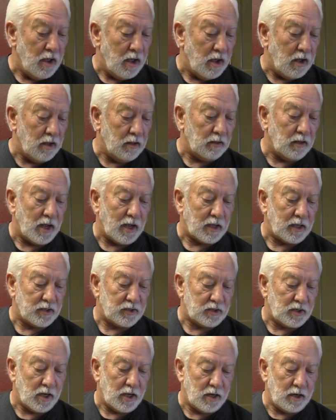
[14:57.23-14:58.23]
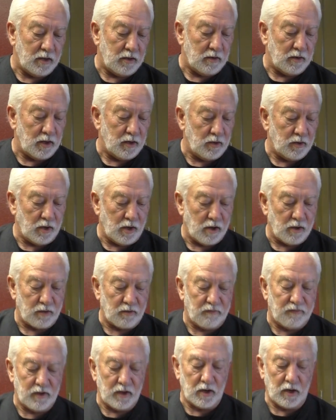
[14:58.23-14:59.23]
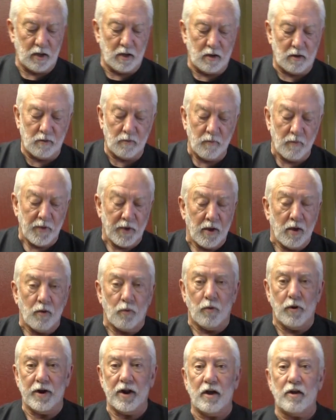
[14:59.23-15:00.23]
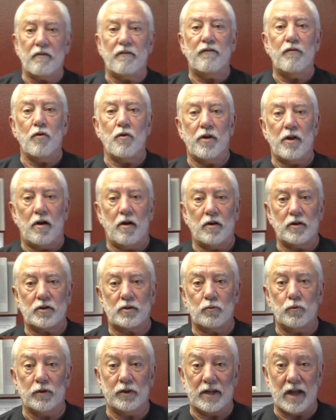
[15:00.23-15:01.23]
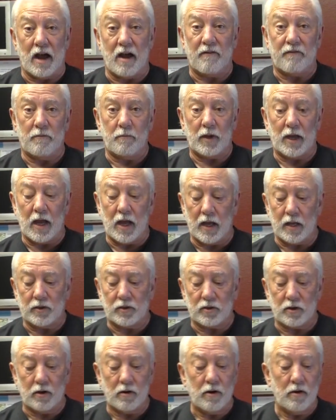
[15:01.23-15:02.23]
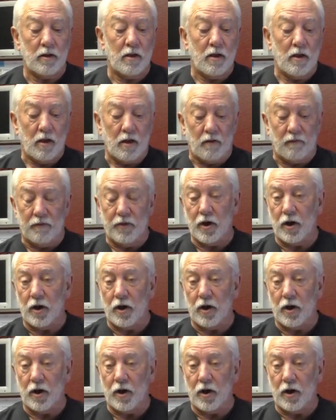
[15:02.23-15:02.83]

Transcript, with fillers: Uh, like I said in, in the other video, one out of four dogs will die from cancer of